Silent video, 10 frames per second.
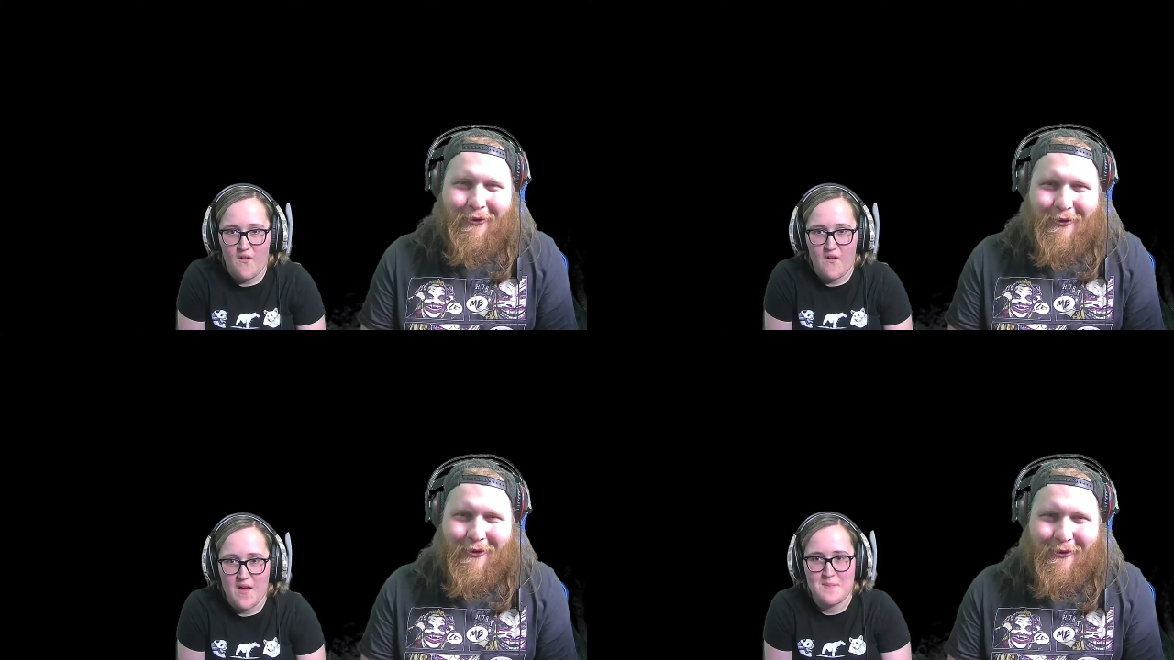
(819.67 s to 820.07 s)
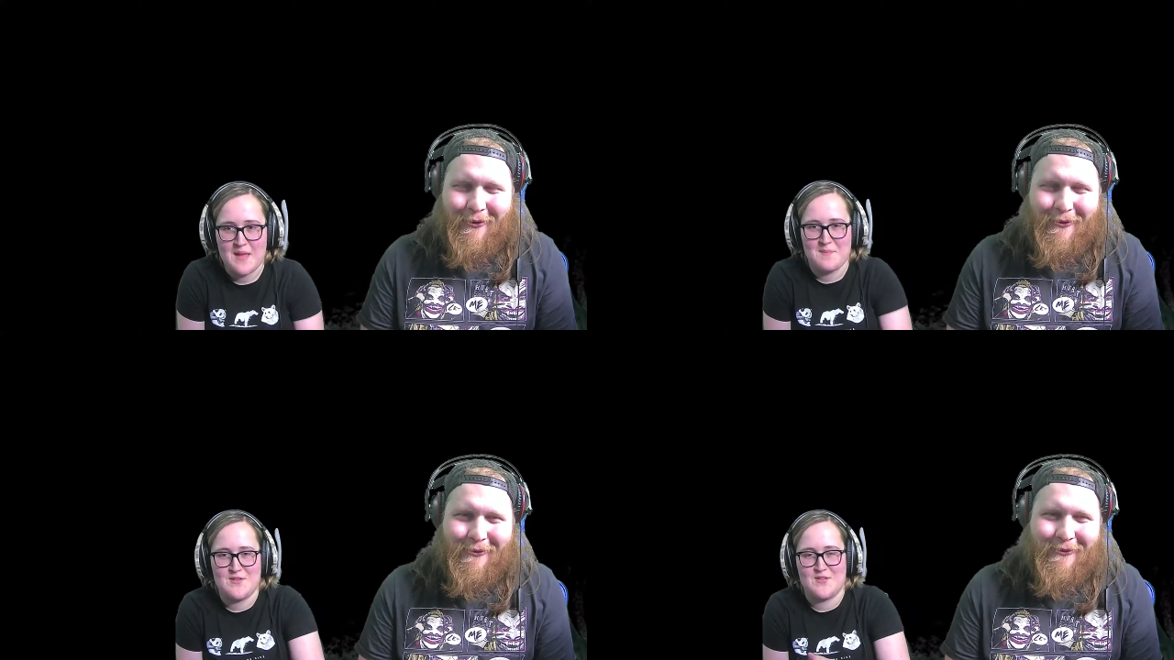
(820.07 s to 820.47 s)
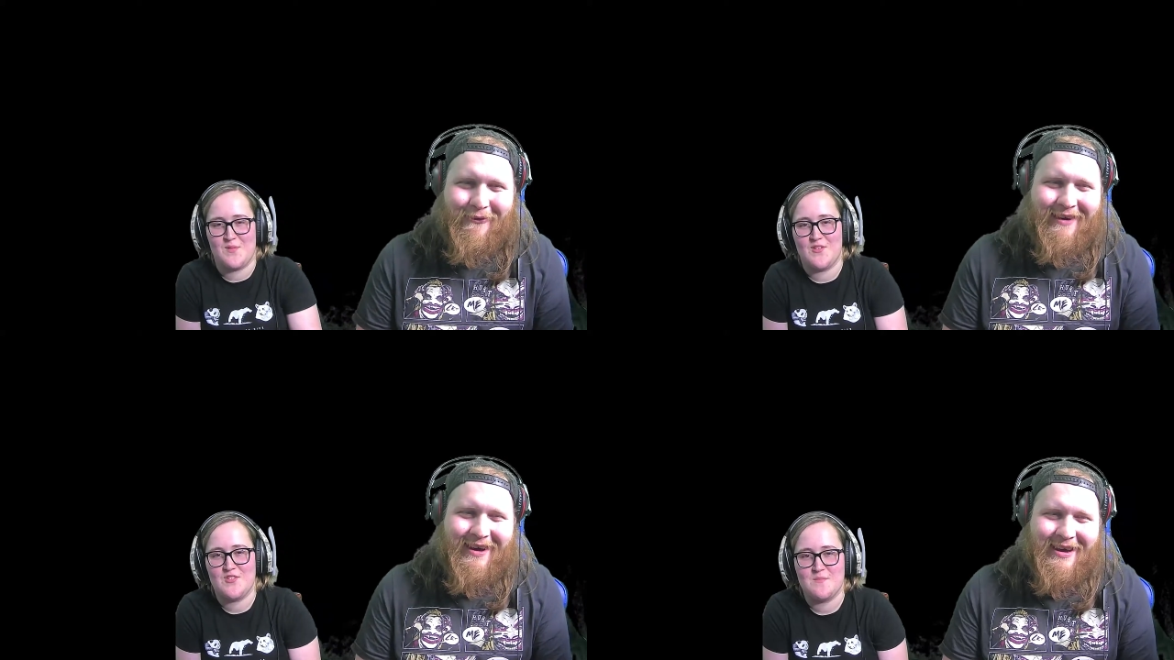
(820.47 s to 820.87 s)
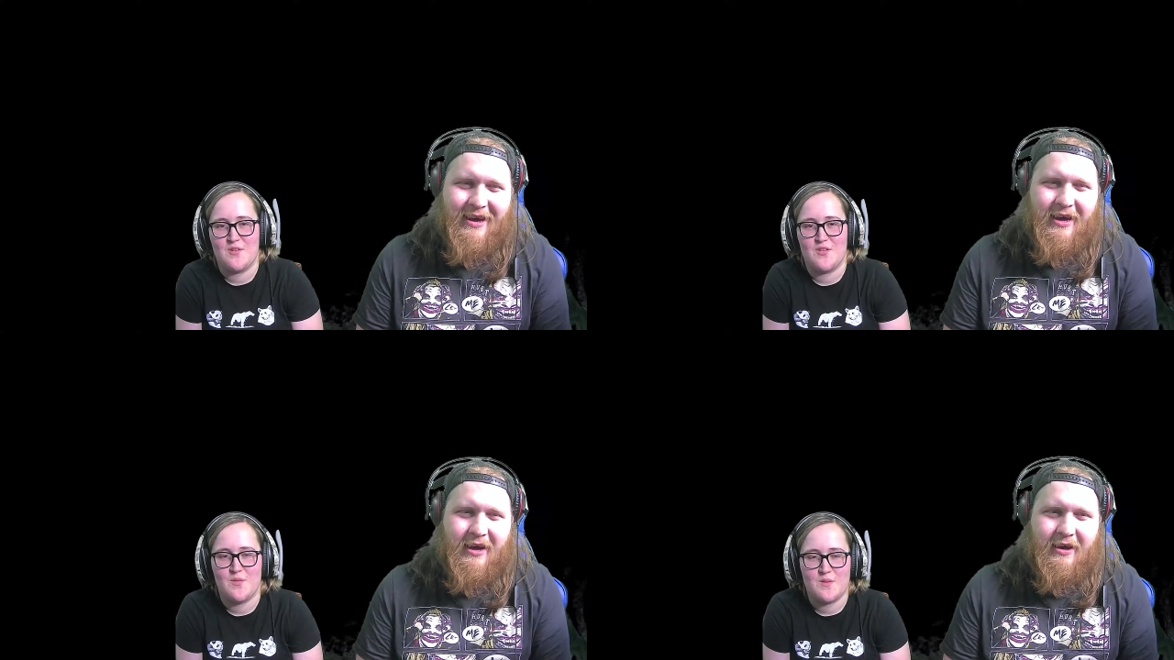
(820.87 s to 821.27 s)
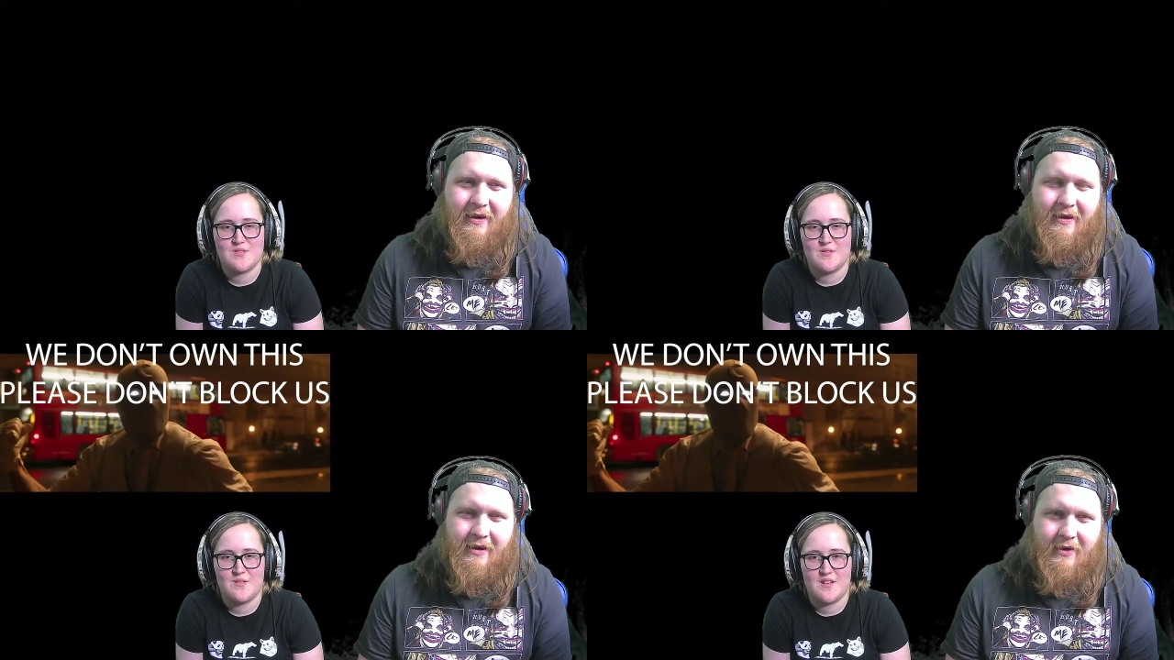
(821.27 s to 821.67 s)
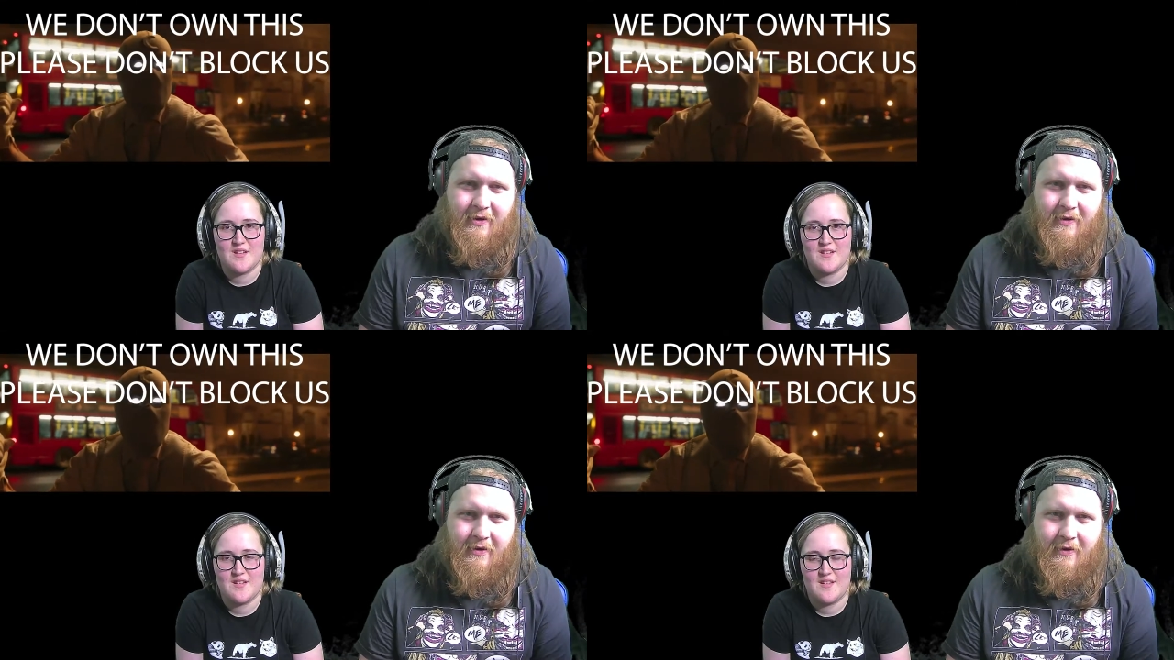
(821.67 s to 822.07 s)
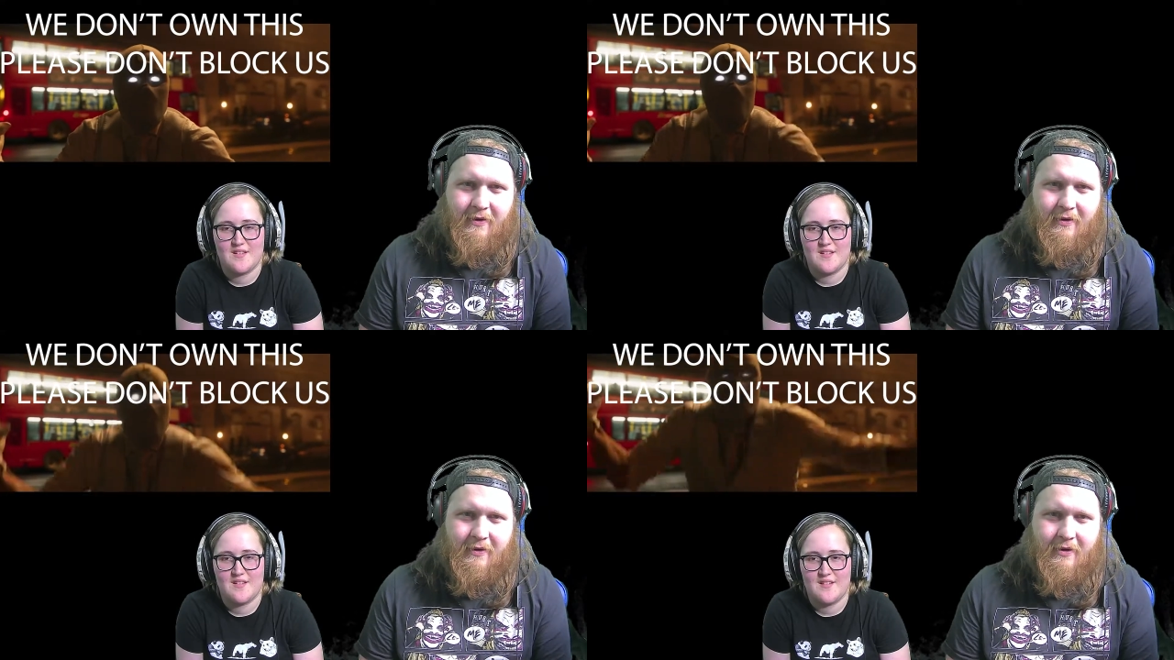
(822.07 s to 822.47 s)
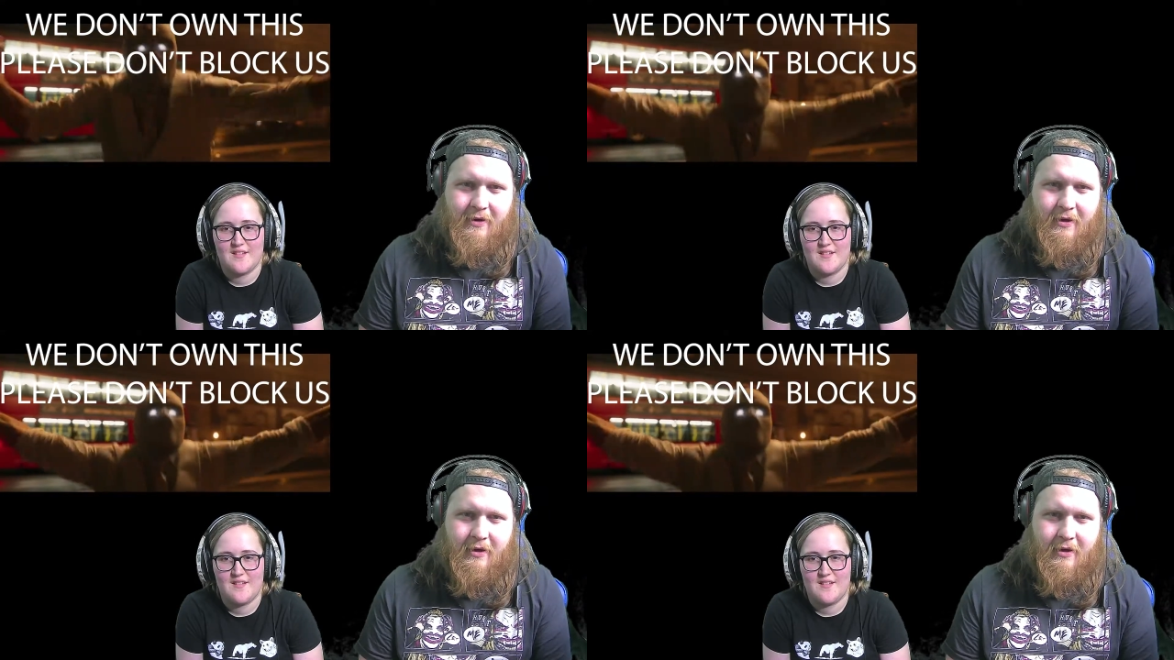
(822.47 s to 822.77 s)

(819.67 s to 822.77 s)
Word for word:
Speaker 1: And people are just watching on what's going on. Wagwan!